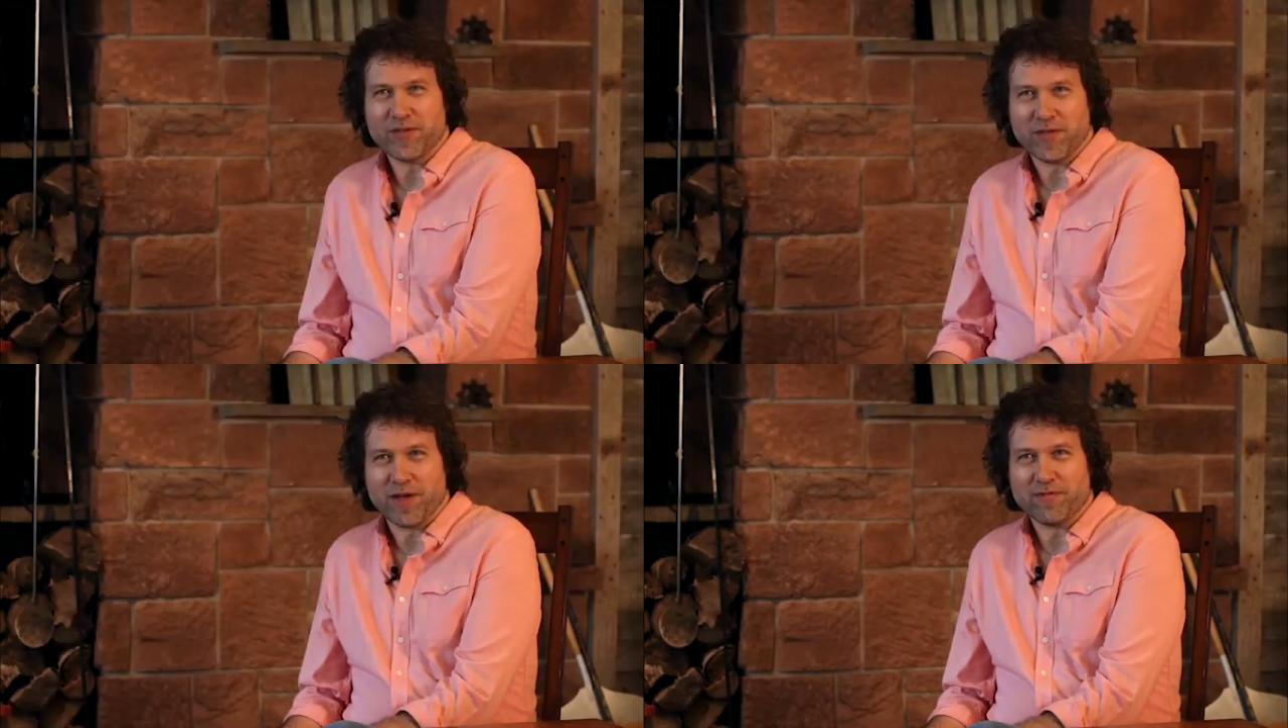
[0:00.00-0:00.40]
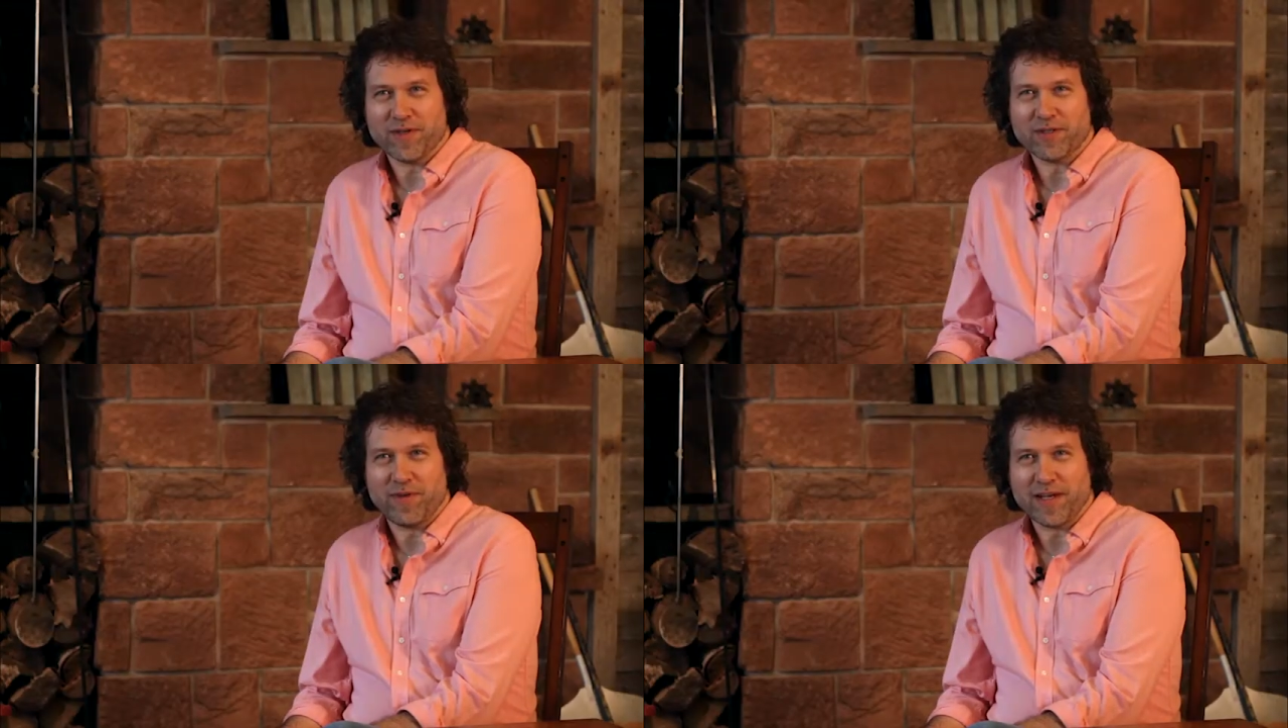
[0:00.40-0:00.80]
the
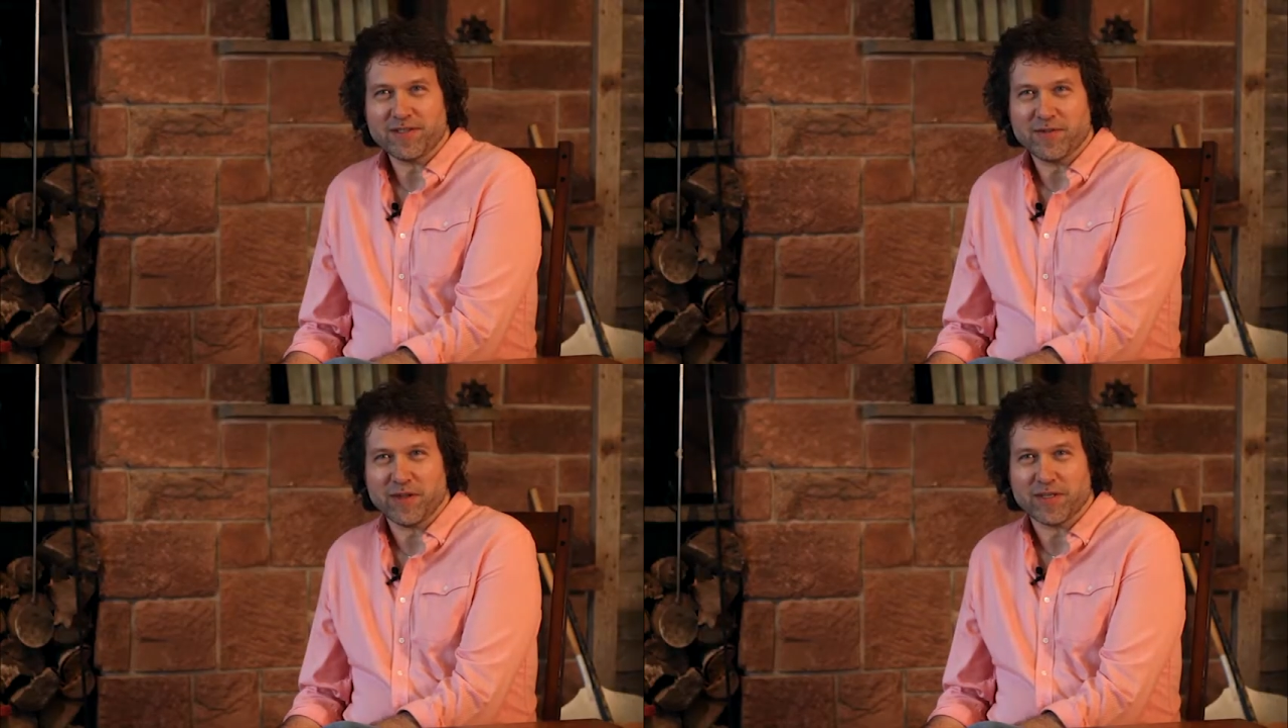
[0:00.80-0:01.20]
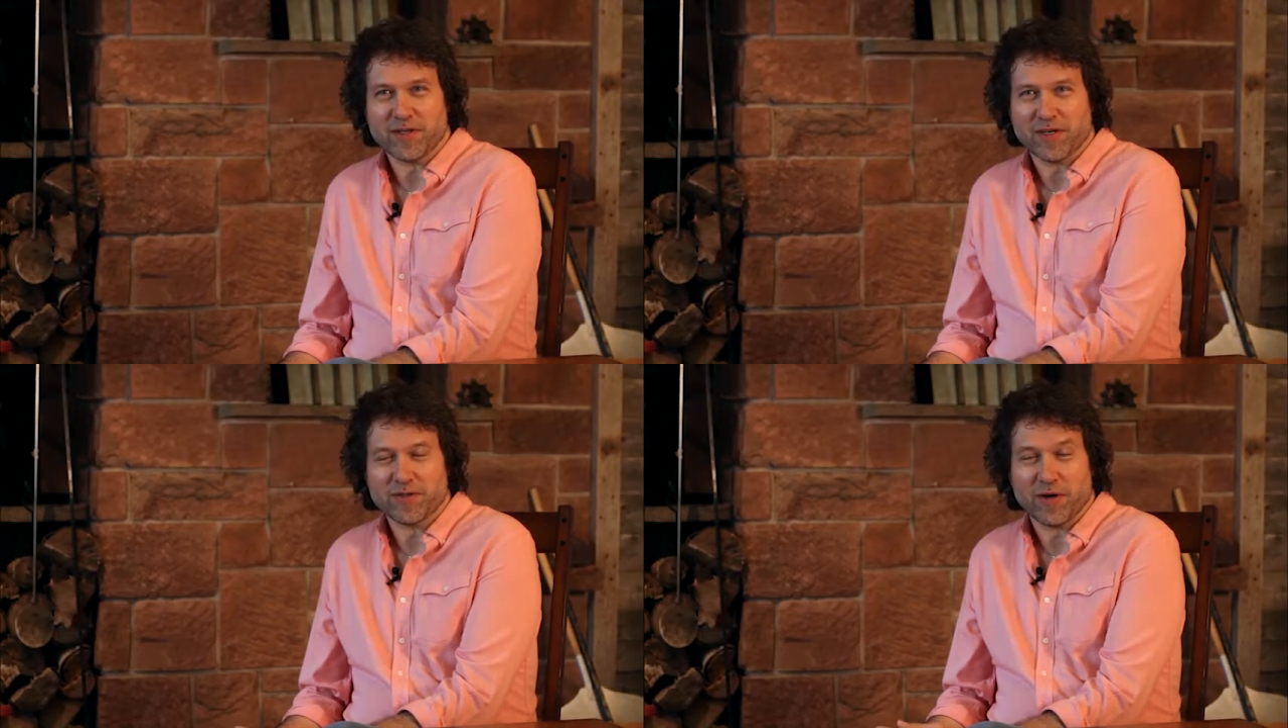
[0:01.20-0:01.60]
Shellfish Festival.
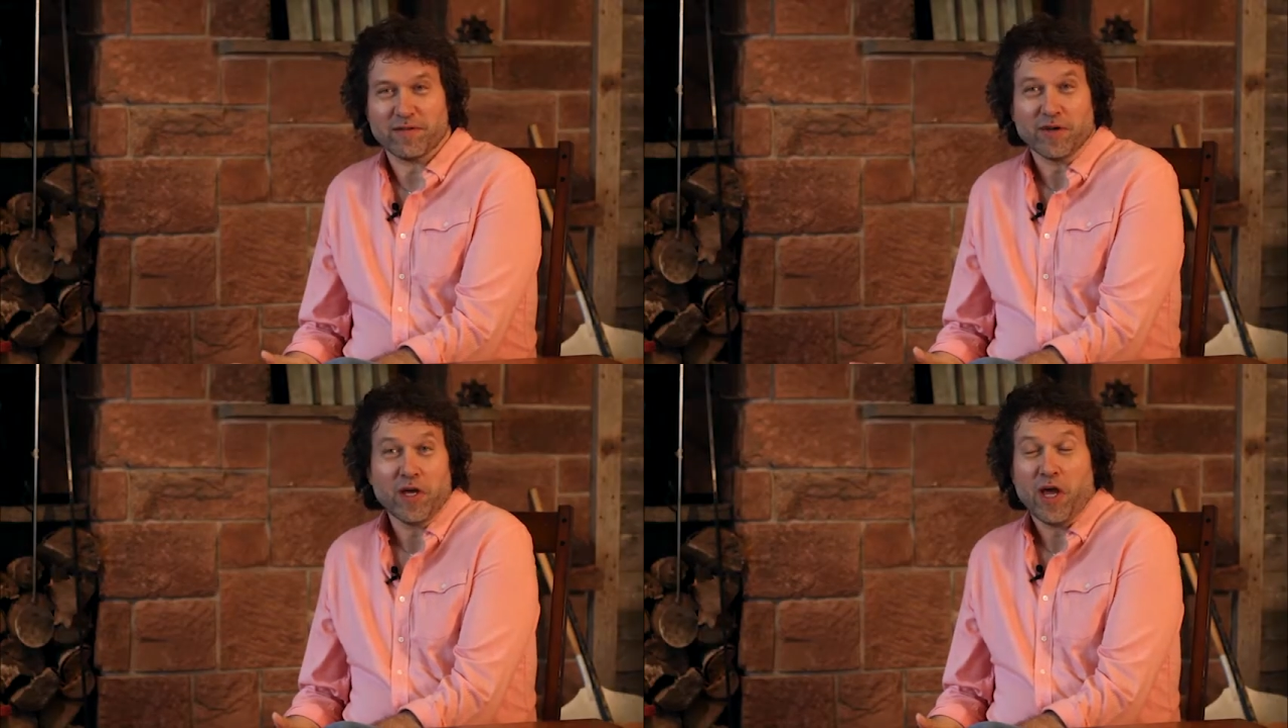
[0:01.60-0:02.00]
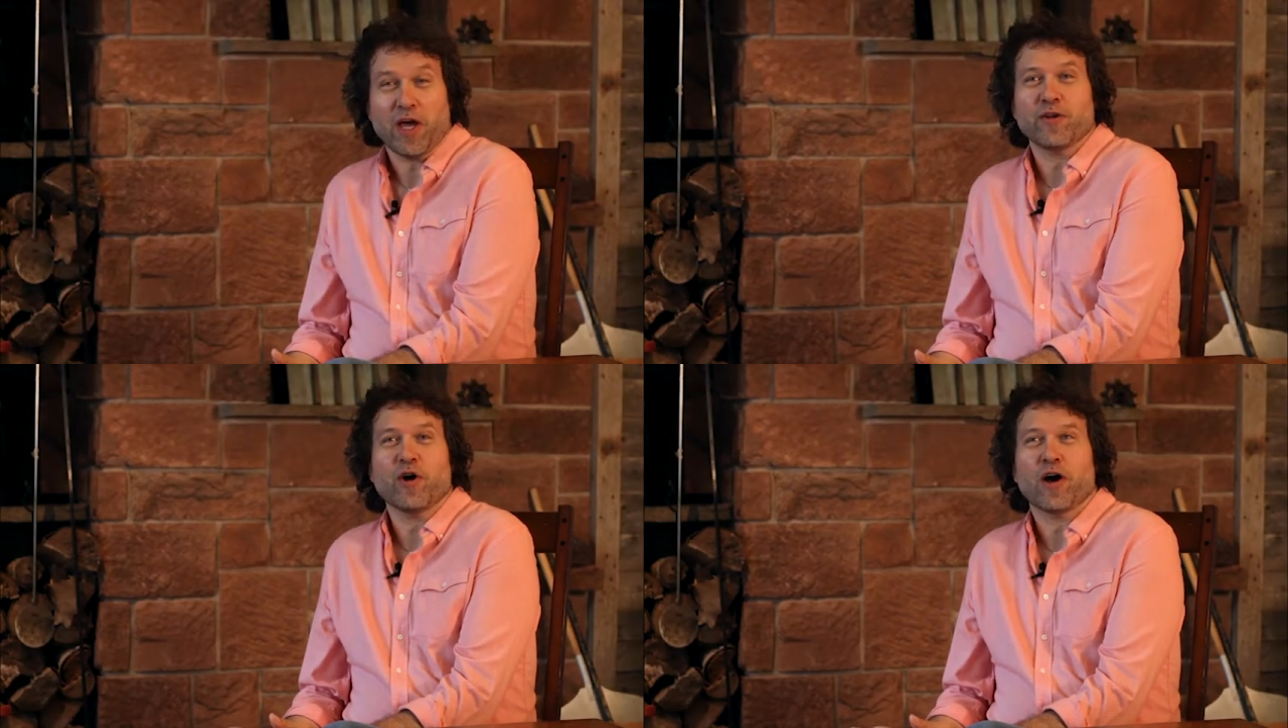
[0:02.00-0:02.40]
It's our sort of
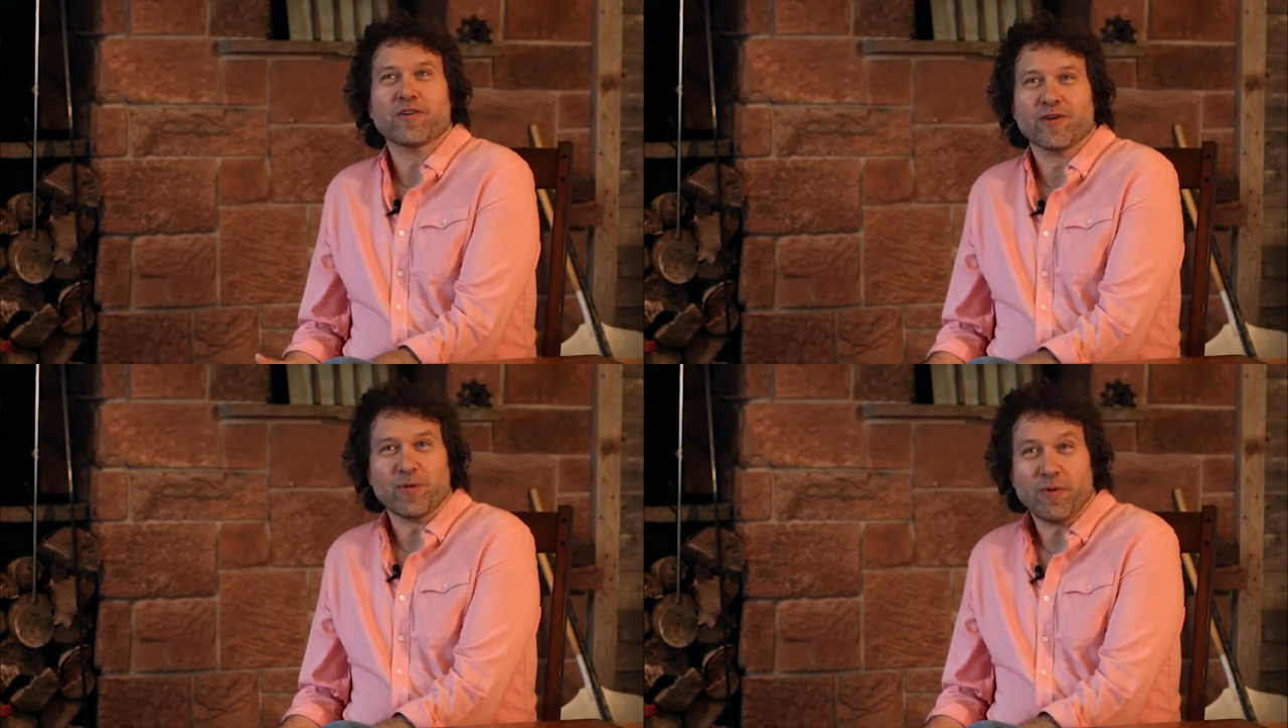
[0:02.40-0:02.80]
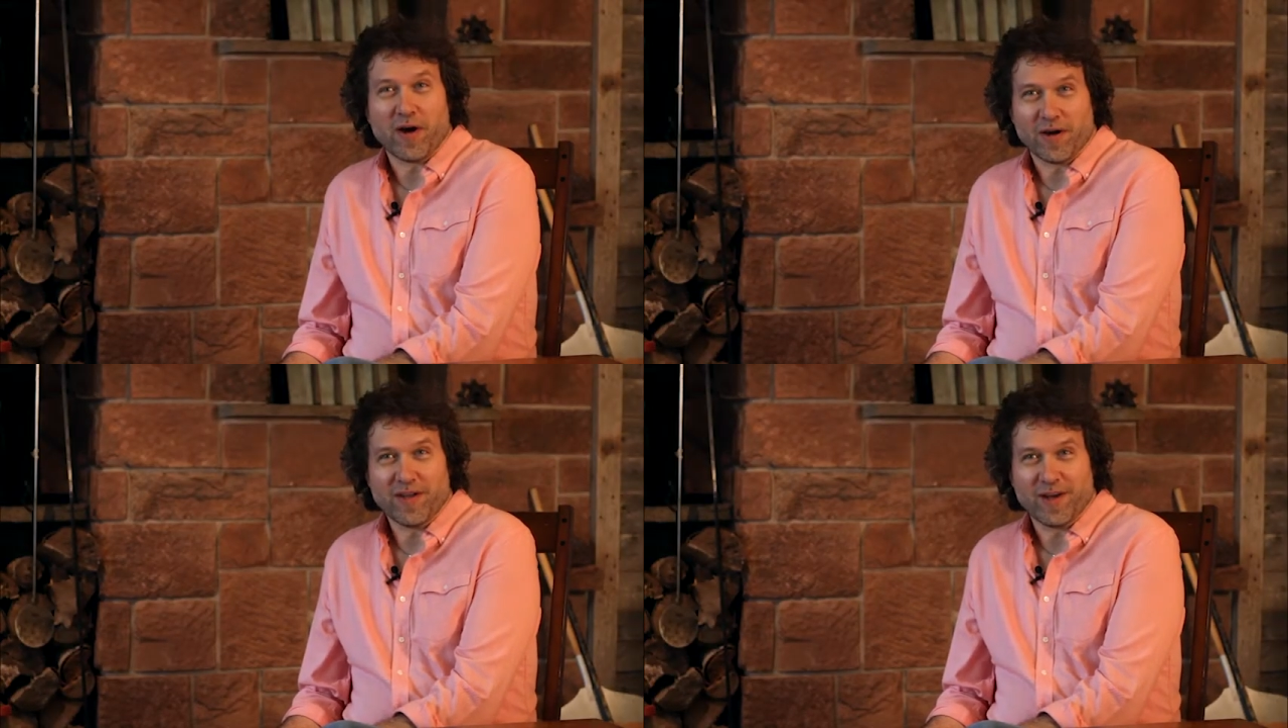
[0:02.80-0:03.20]
inaugural
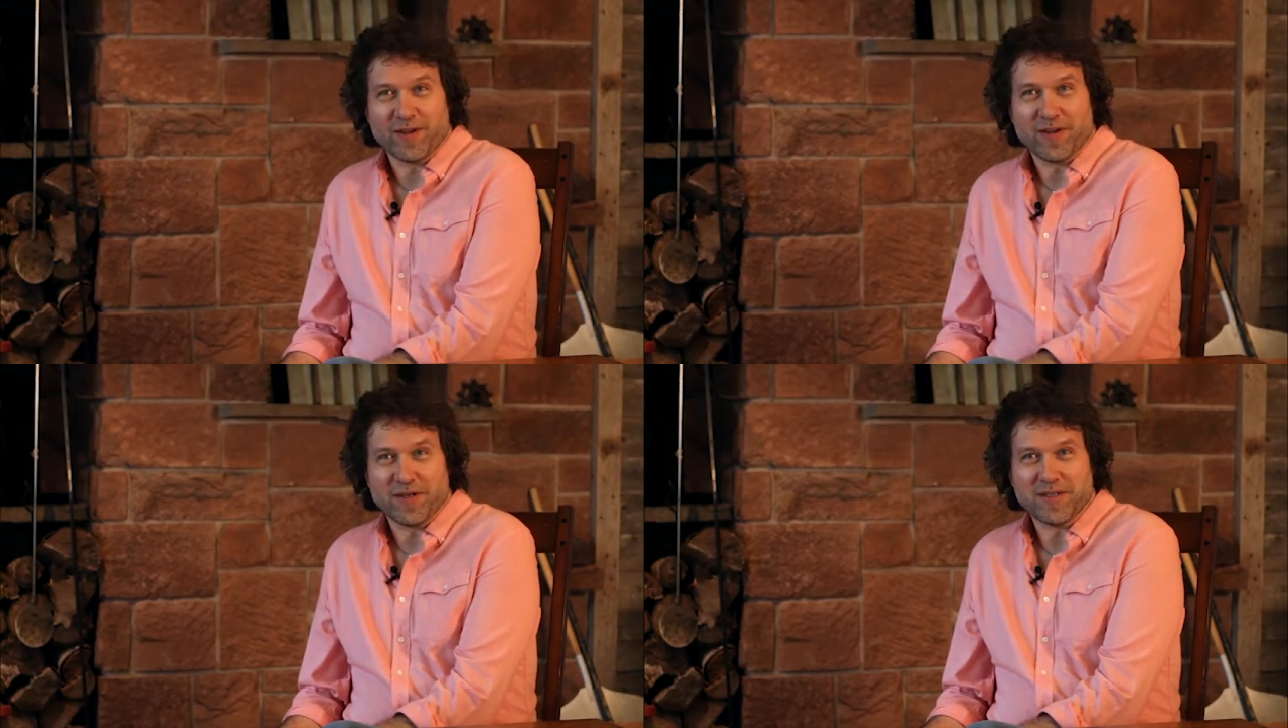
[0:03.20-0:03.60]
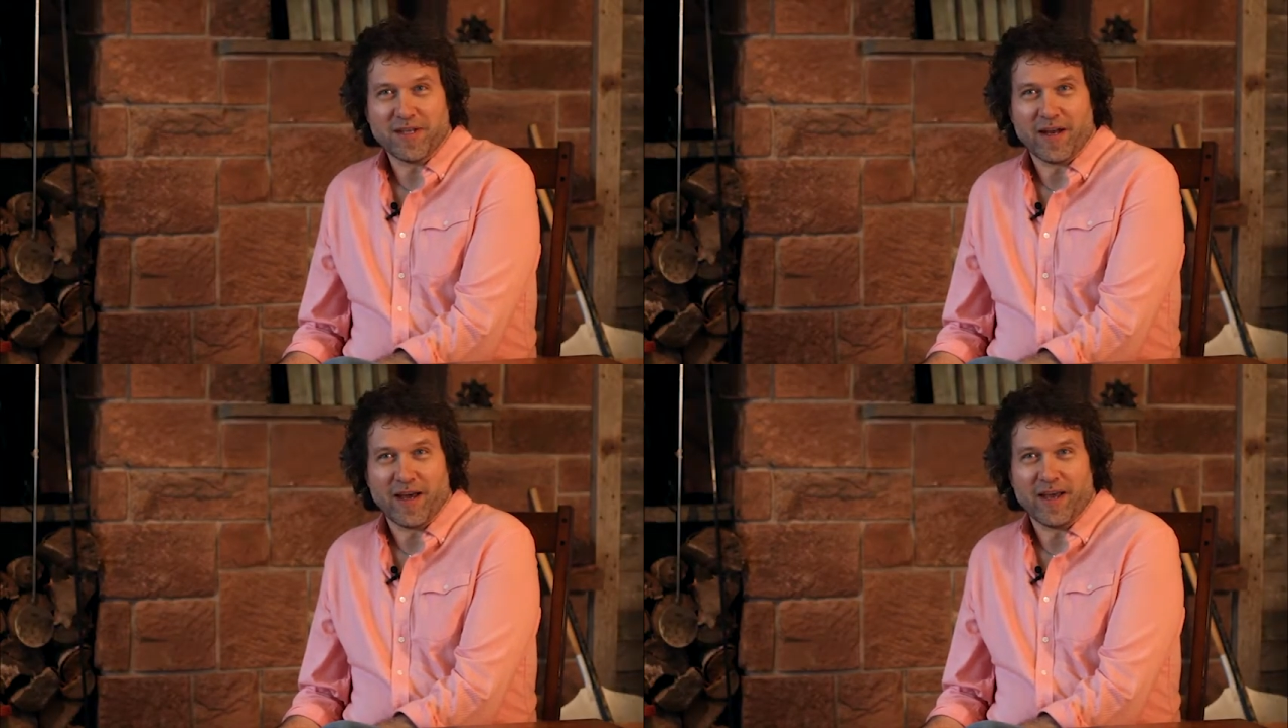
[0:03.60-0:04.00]
party on
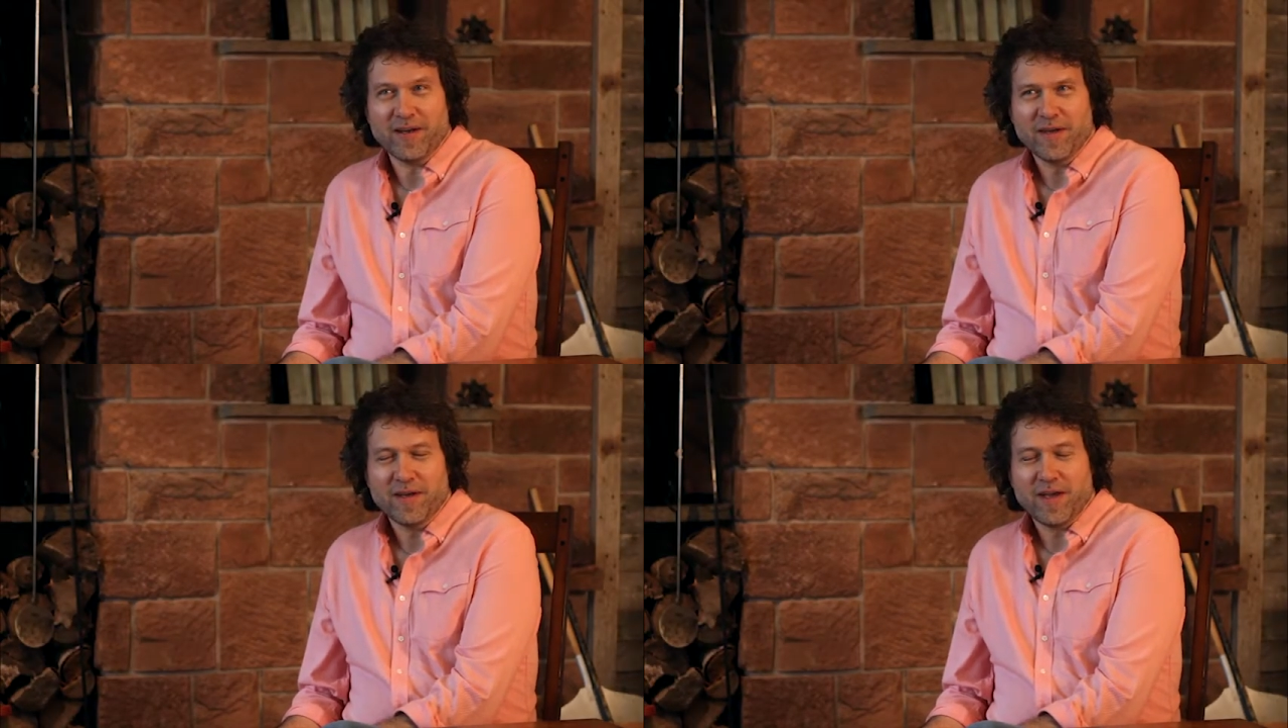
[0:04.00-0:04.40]
Thursday night.